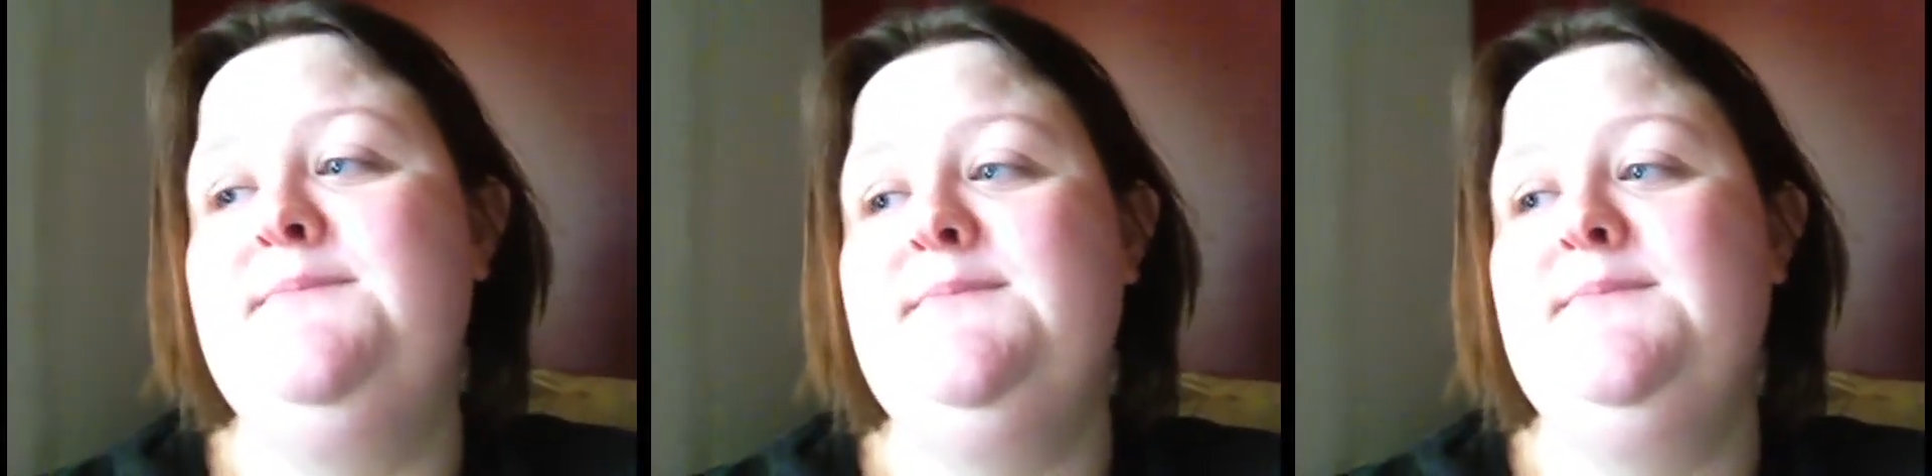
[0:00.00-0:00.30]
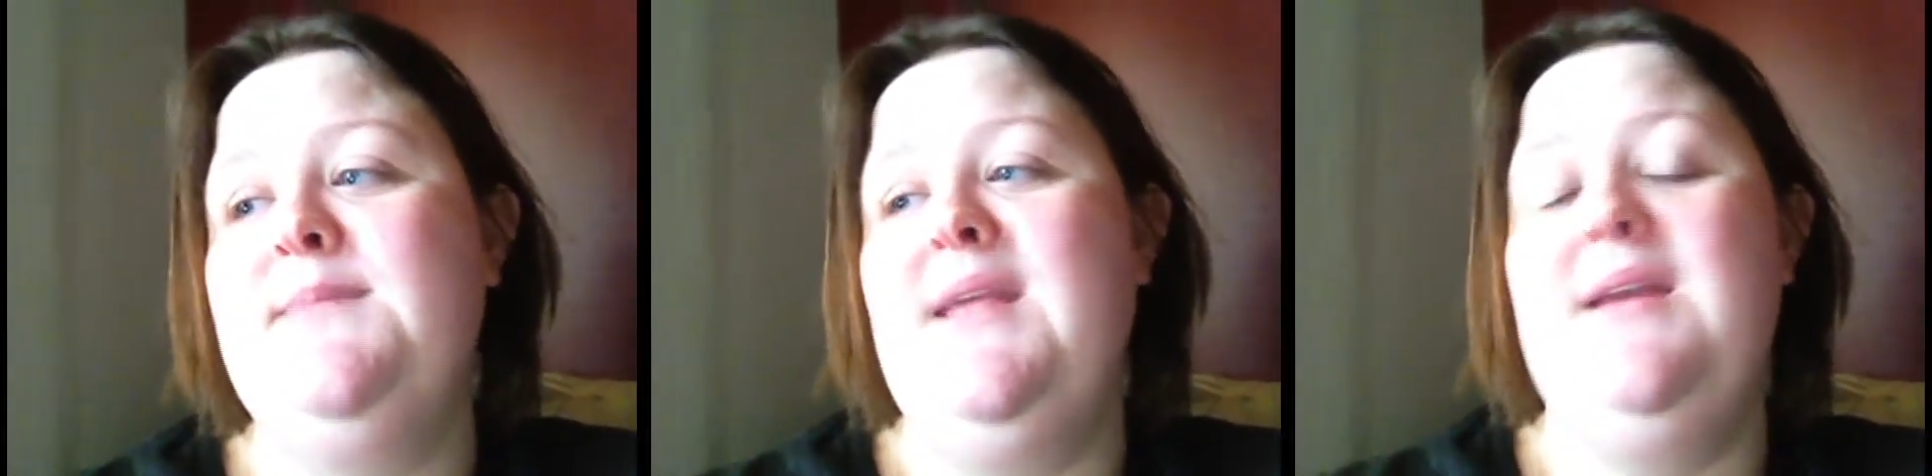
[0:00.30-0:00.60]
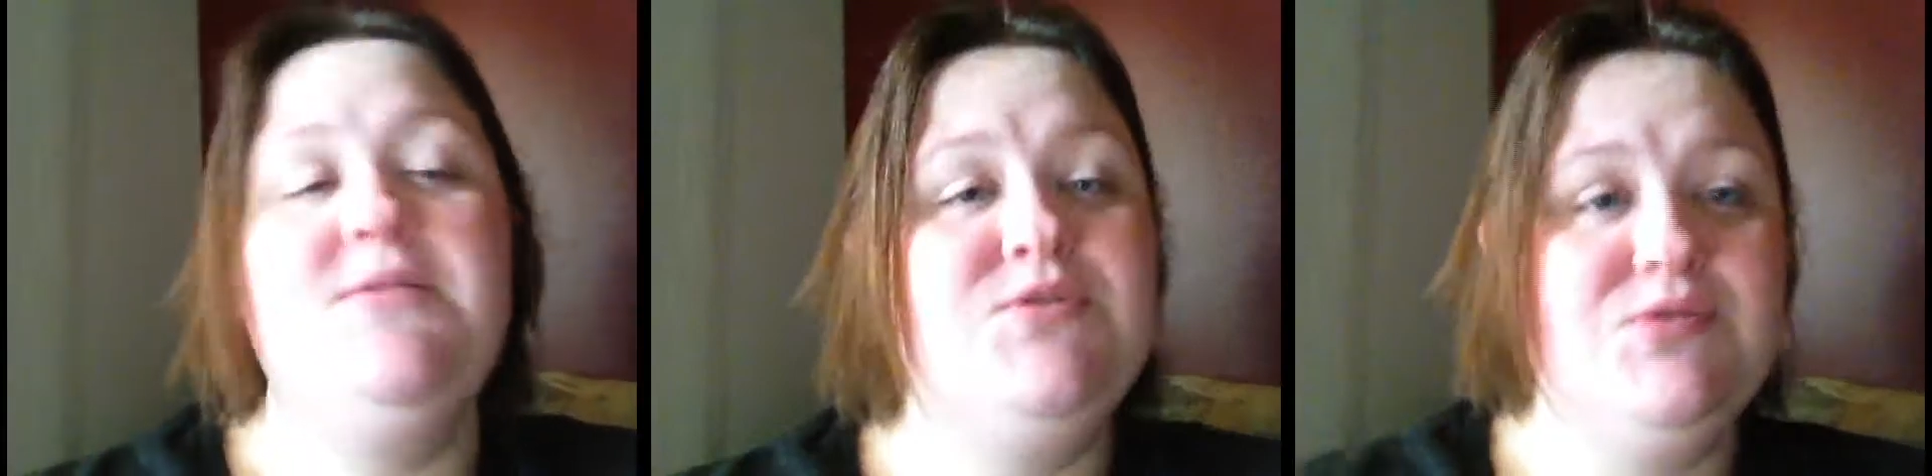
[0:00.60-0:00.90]
Which was
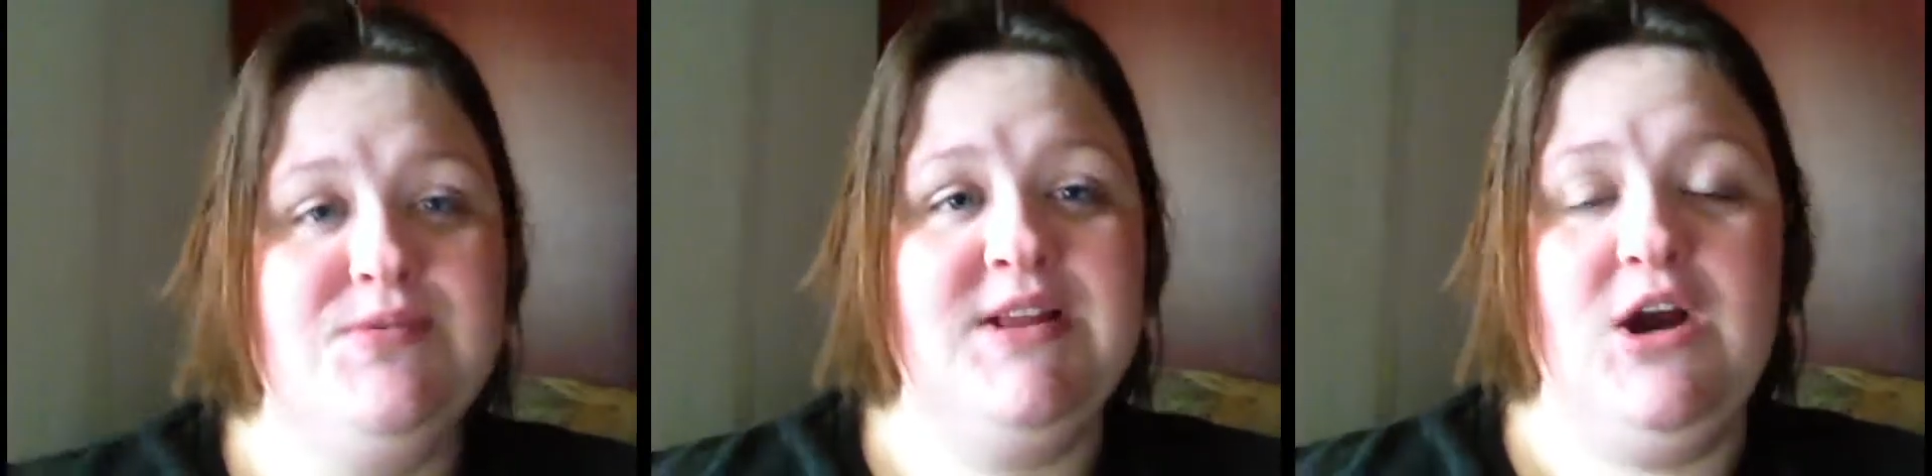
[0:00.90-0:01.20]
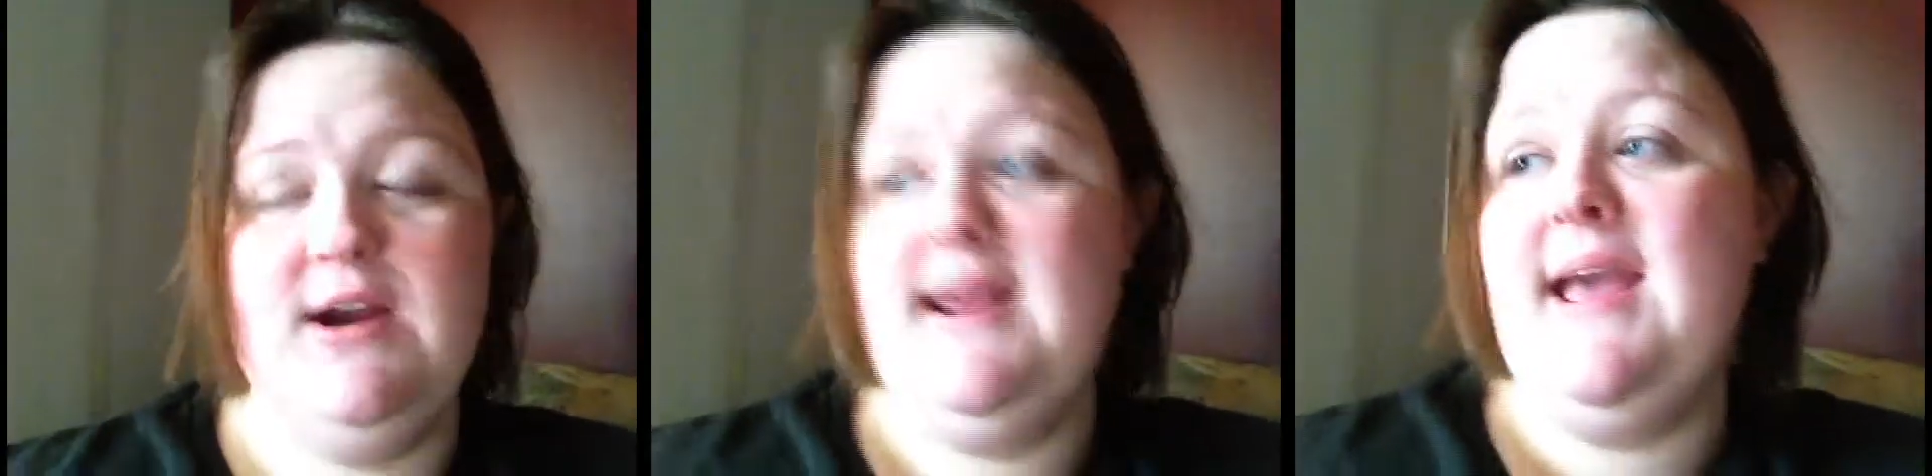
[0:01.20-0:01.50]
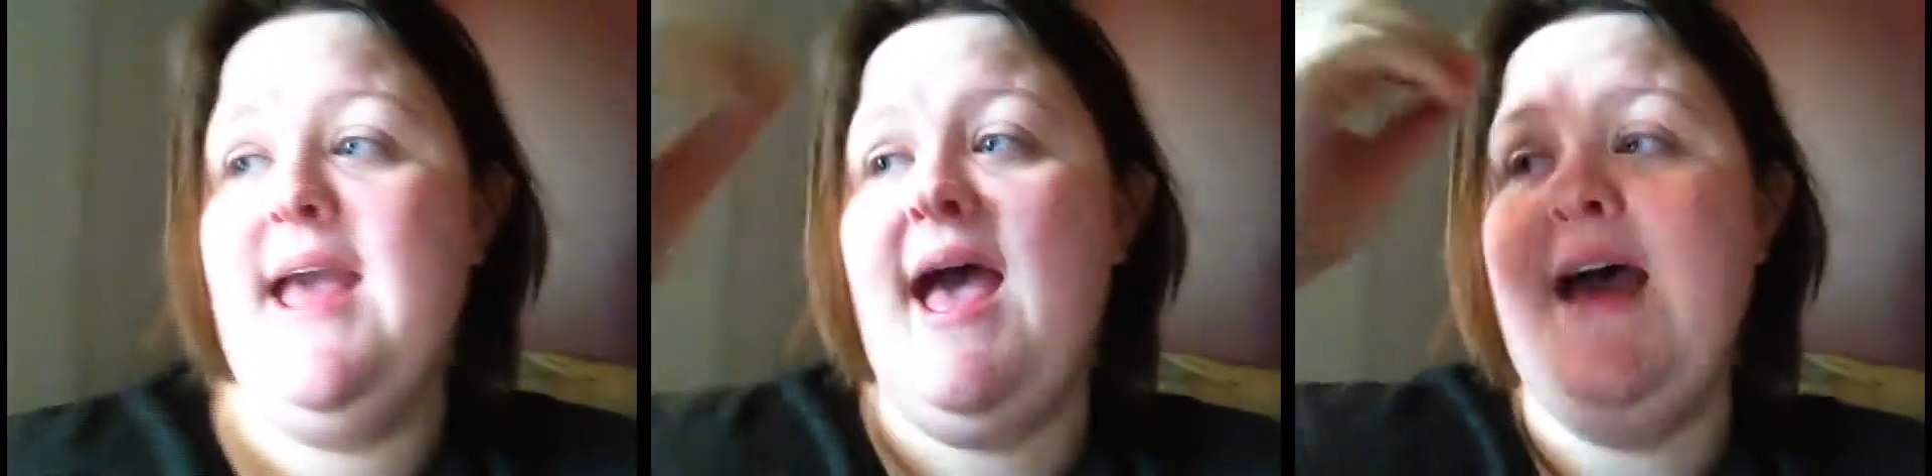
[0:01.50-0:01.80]
really hard. And
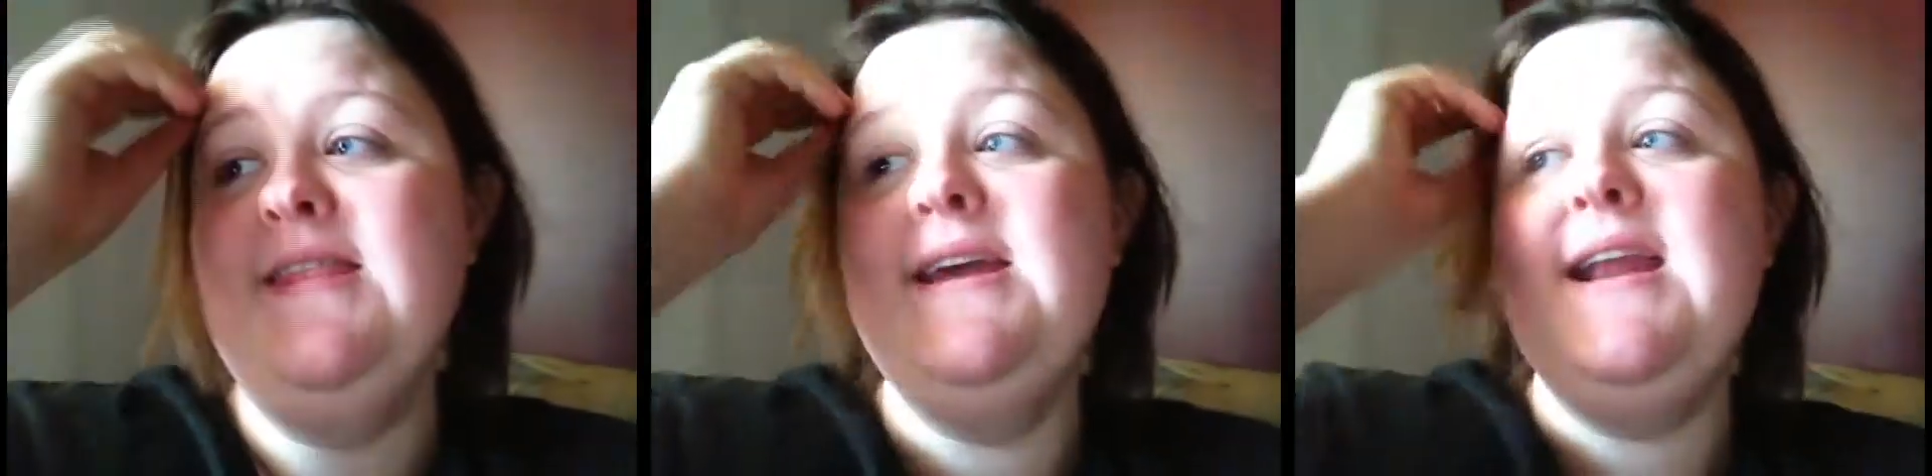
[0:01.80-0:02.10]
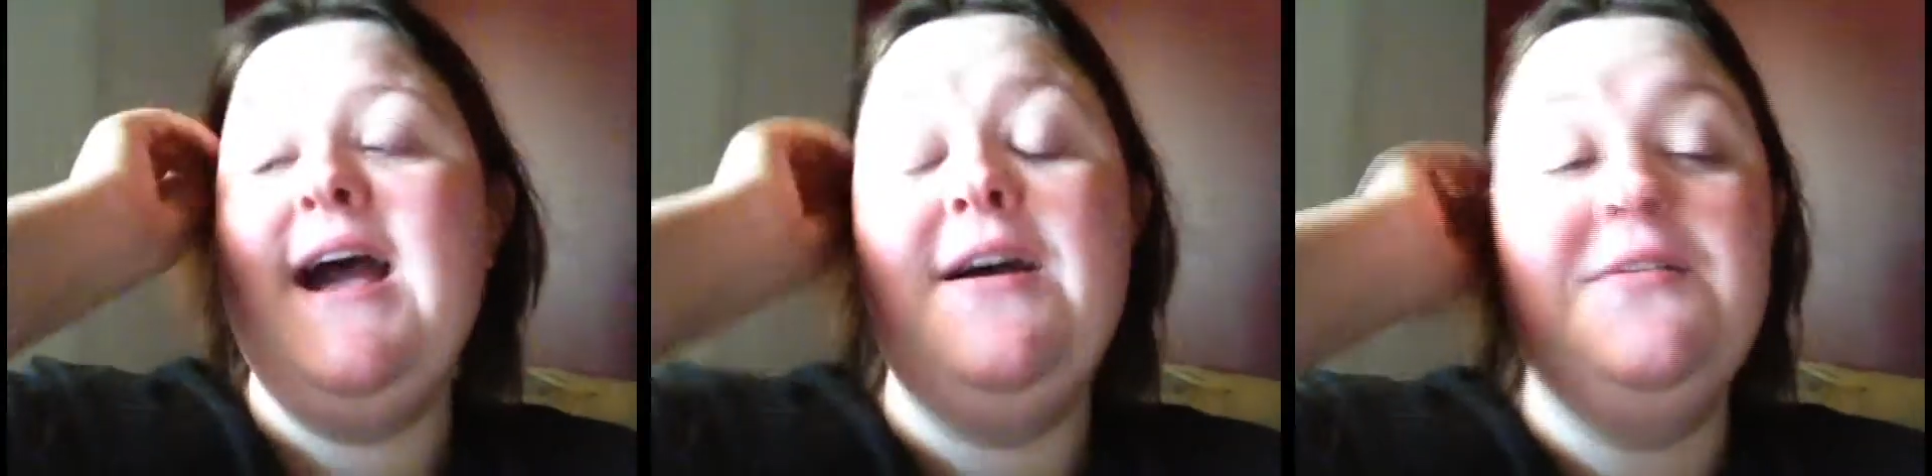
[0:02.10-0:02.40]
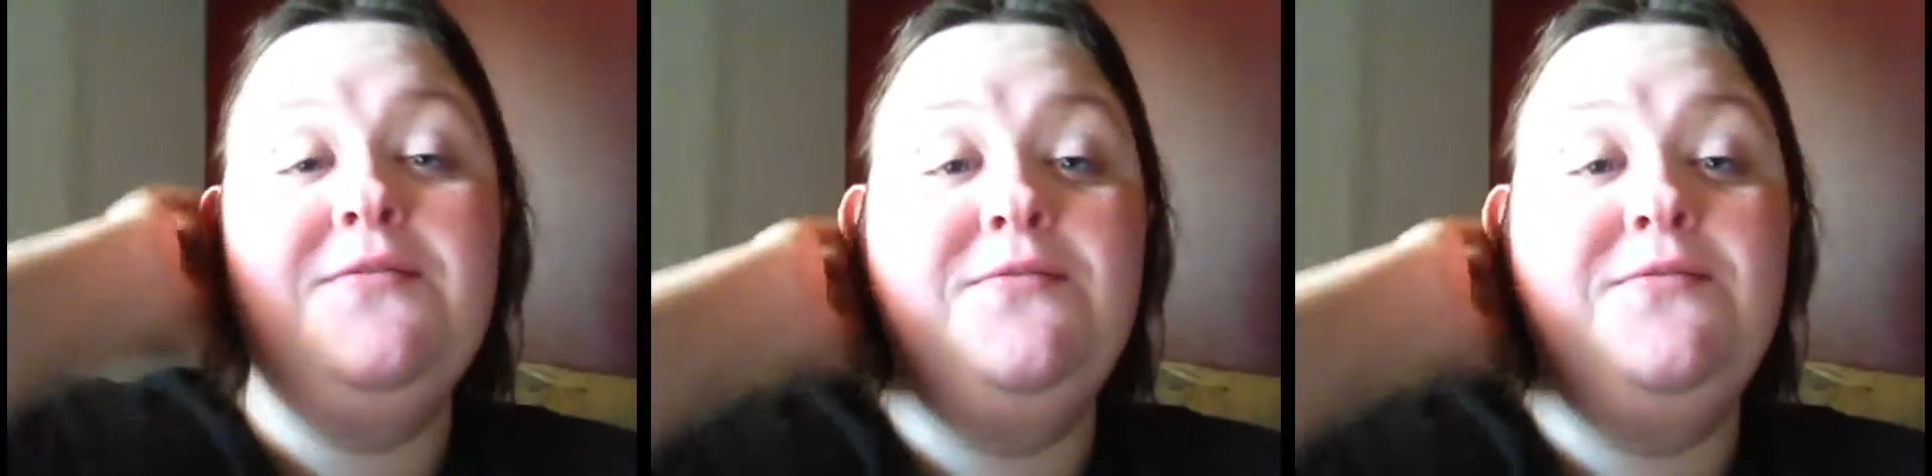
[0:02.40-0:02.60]
then out of,